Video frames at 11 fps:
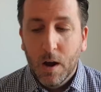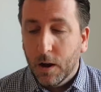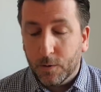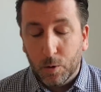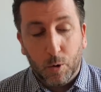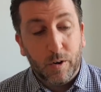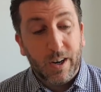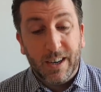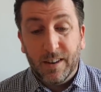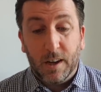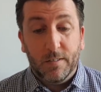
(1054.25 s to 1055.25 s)
I thought
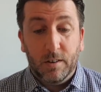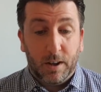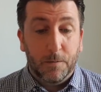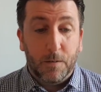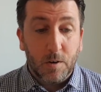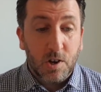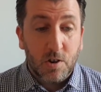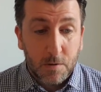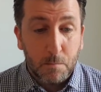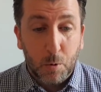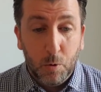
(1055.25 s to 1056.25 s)
Aurier Davies had very
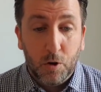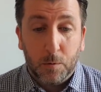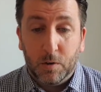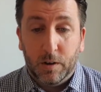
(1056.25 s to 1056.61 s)
simple jobs.